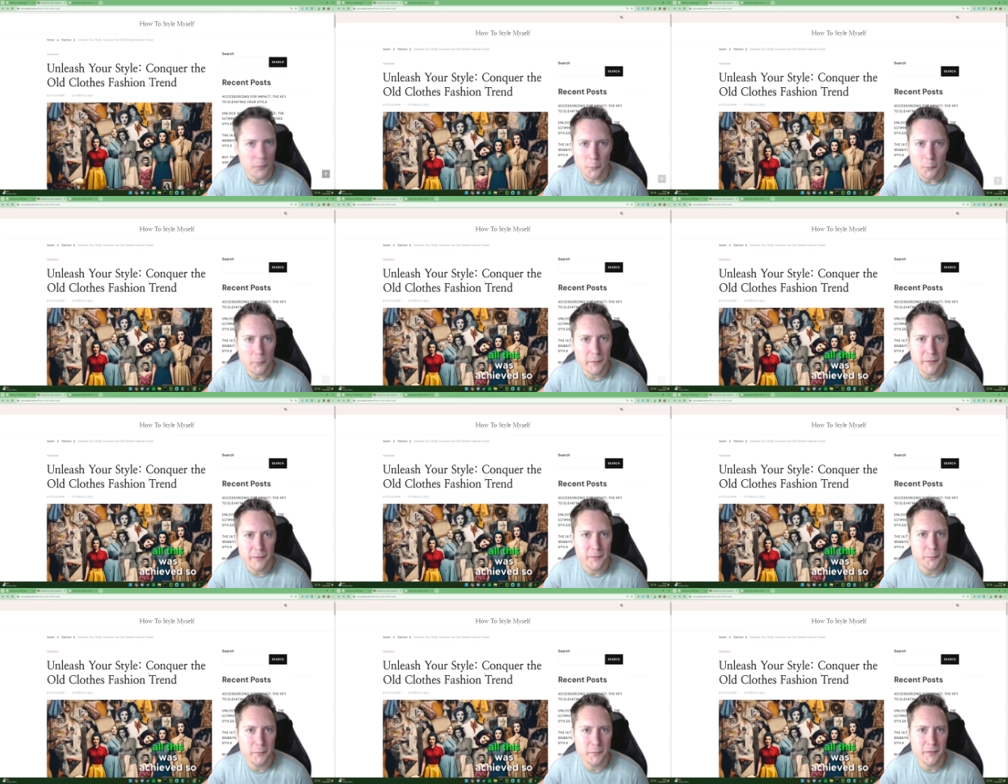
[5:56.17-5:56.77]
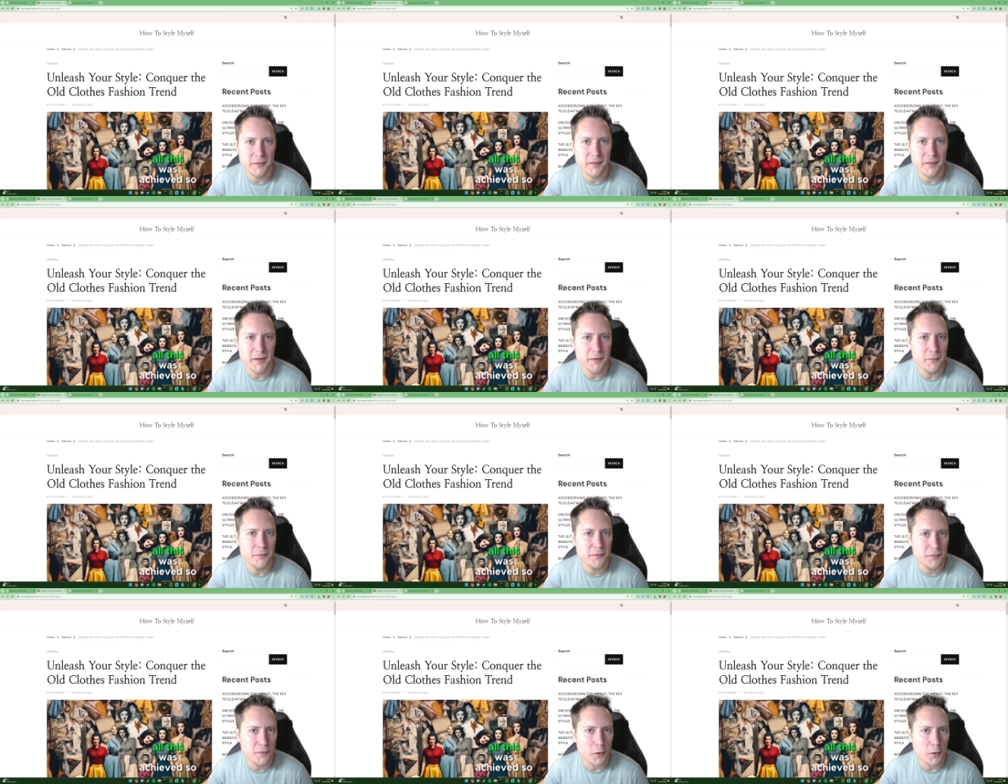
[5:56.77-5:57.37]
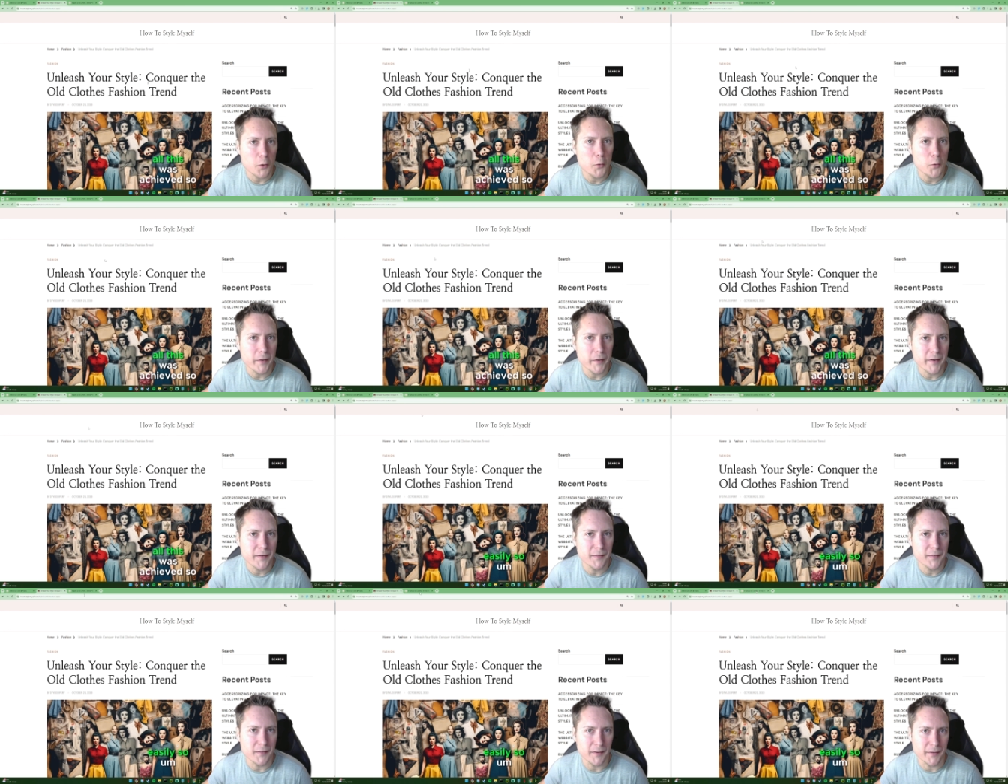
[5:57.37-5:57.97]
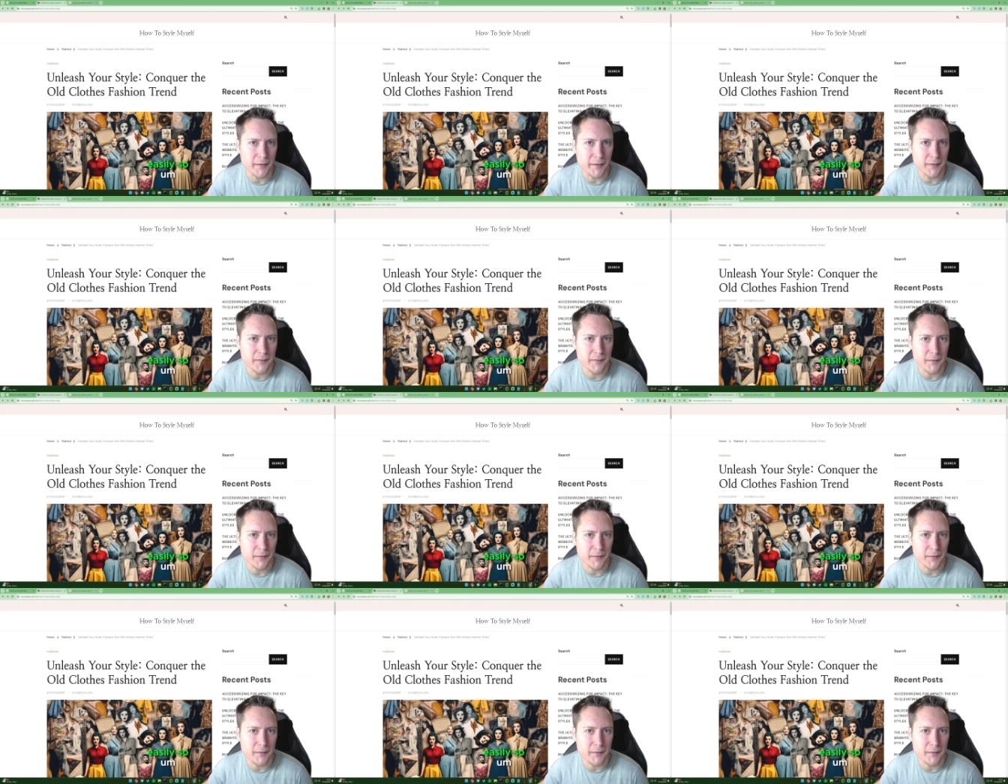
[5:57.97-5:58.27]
was achieved so easily.